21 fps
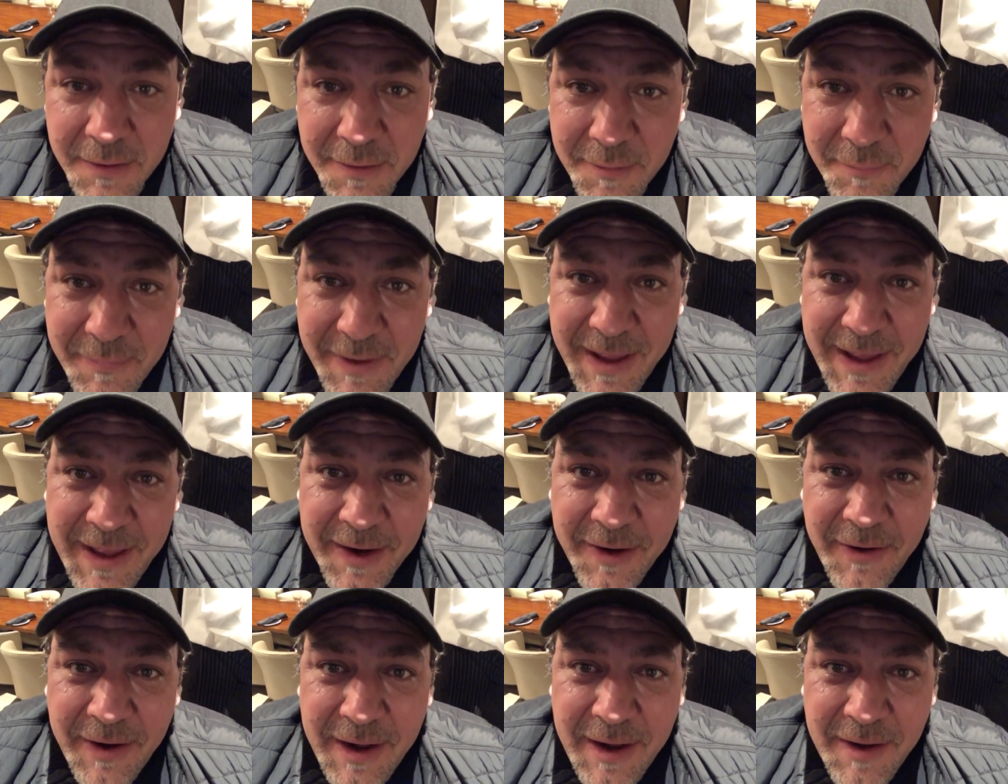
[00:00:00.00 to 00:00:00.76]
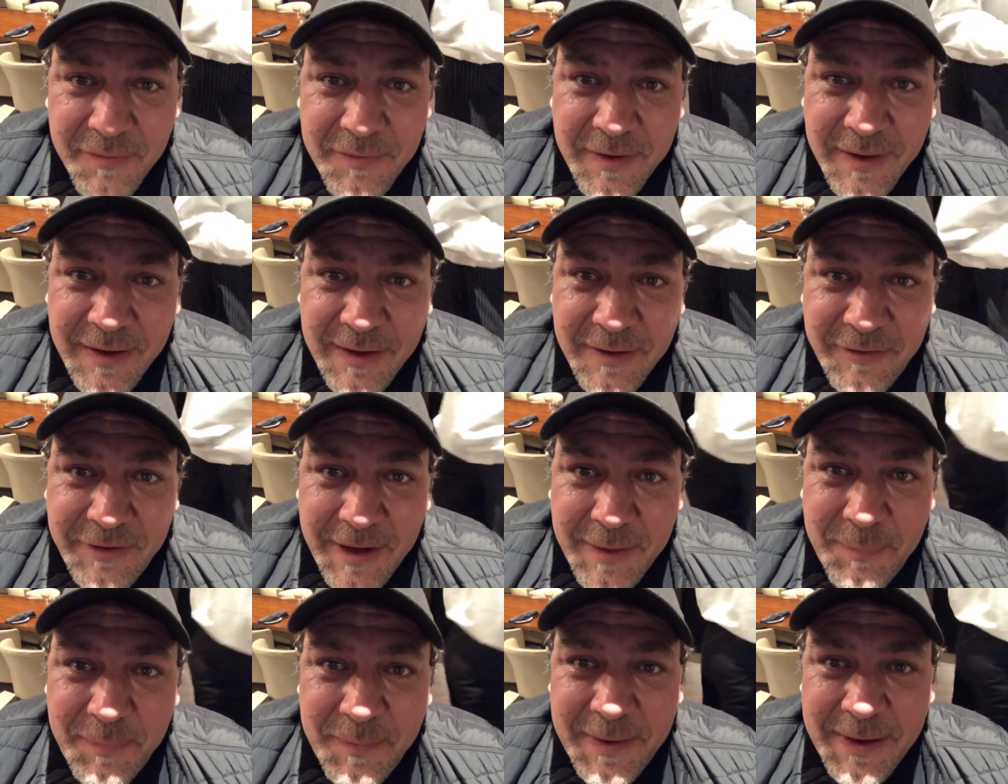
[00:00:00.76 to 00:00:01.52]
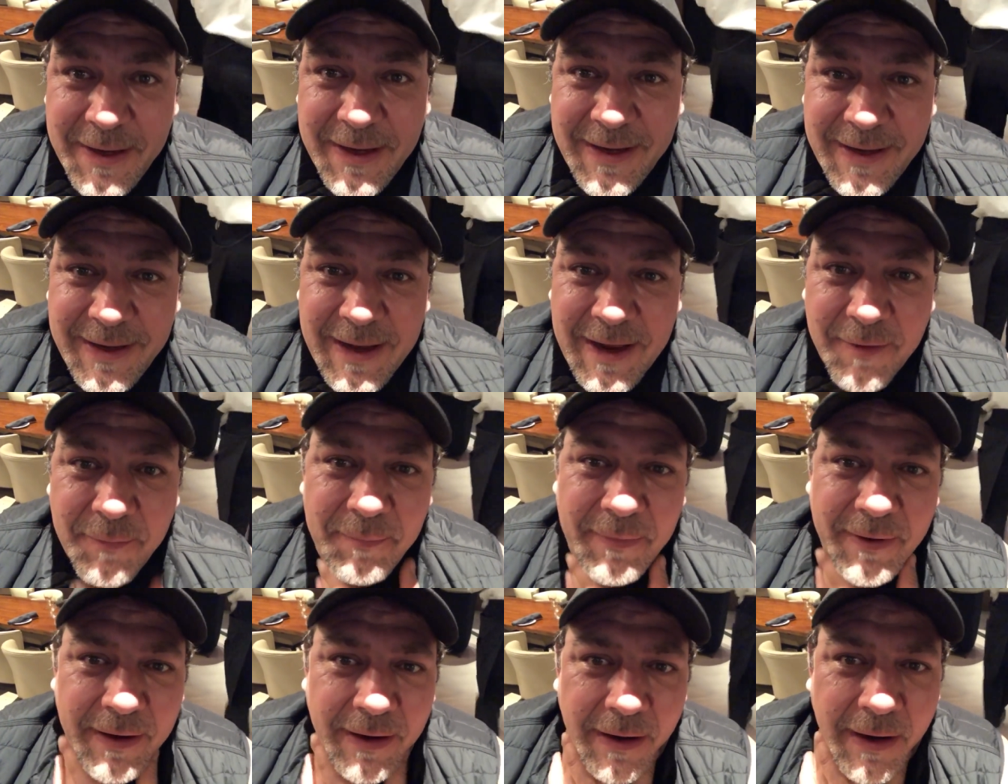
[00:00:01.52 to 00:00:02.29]
Man crafting, J P.
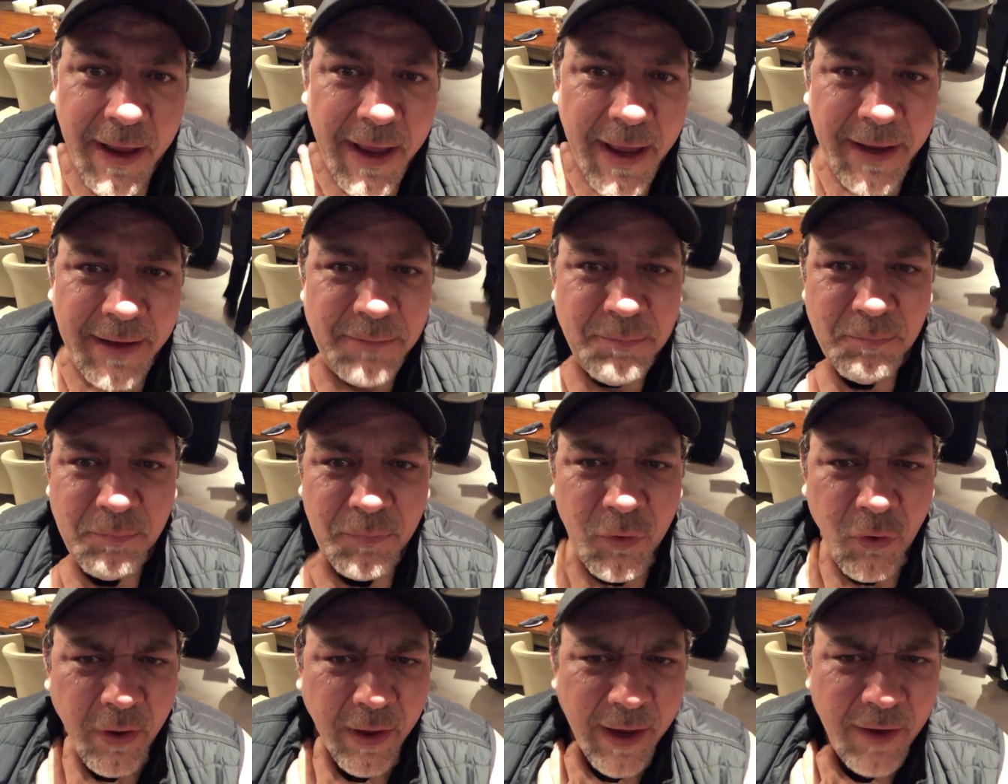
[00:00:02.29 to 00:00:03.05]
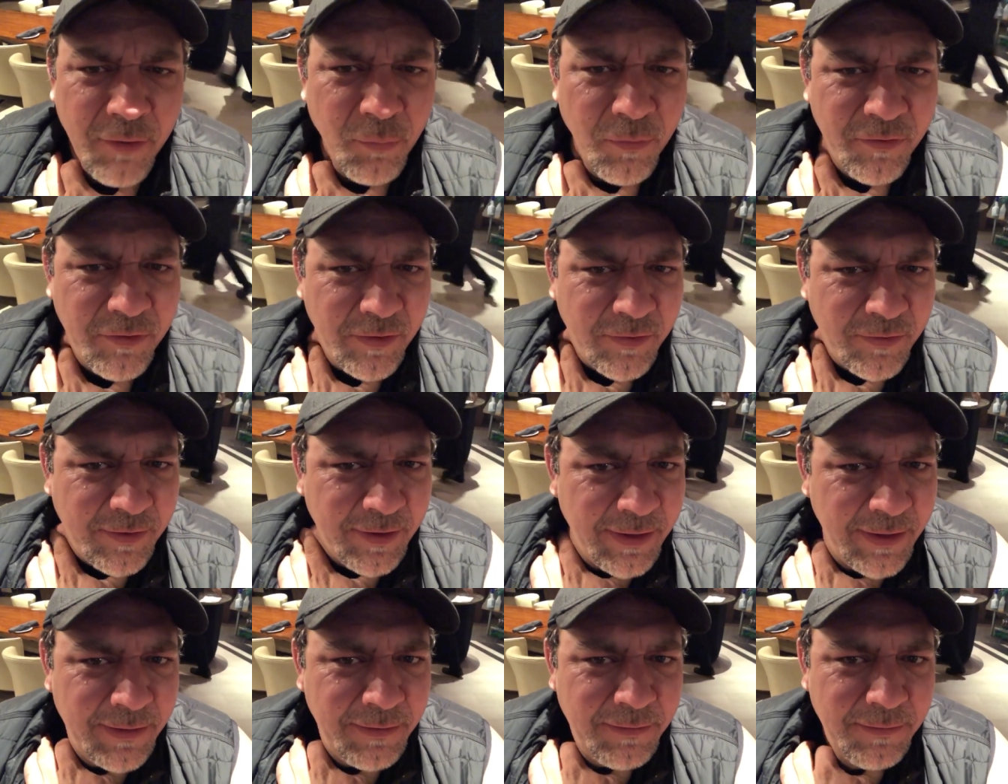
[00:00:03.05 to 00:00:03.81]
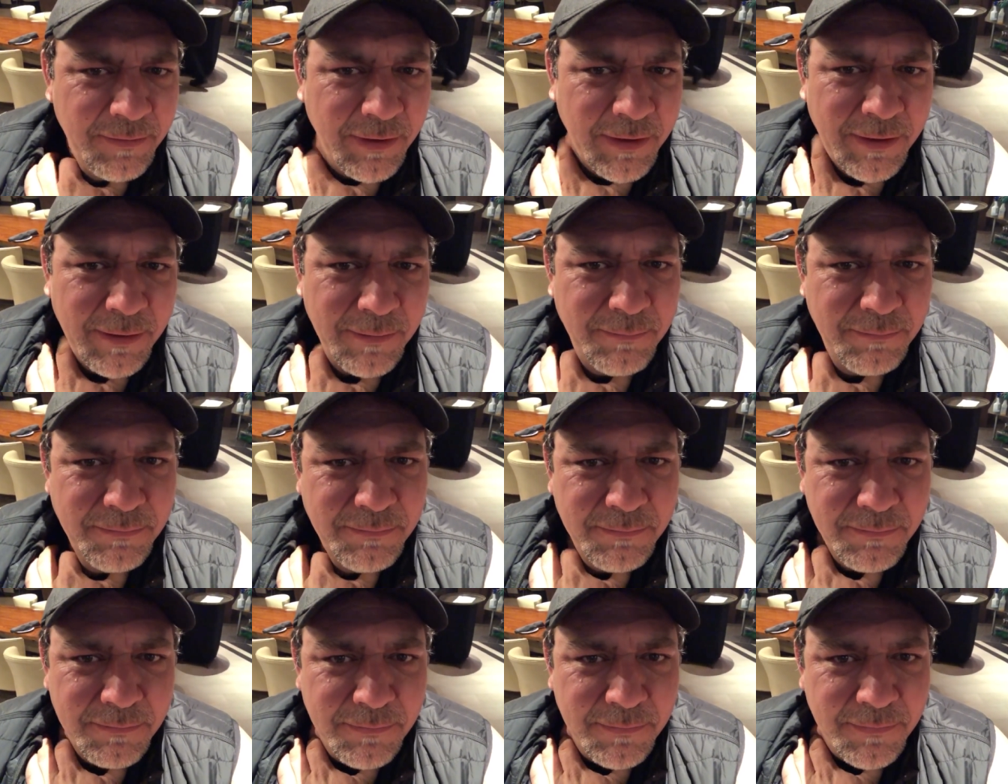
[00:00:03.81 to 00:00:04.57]
Everybody. Hey, you guys were just on... Um,
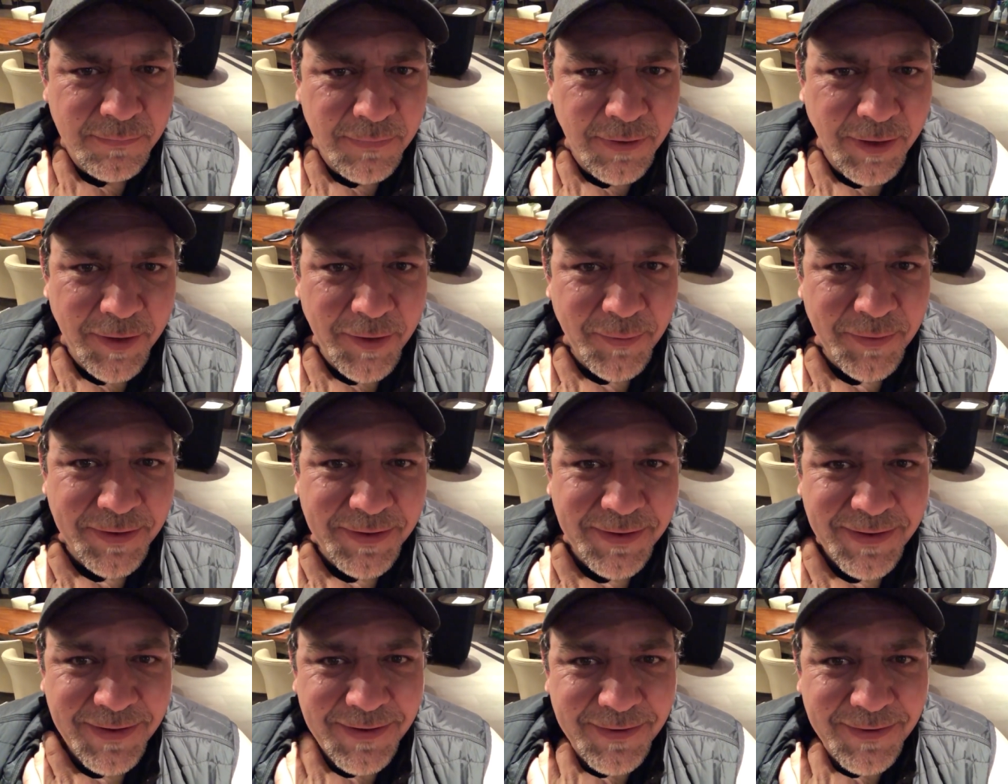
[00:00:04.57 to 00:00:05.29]
Other one.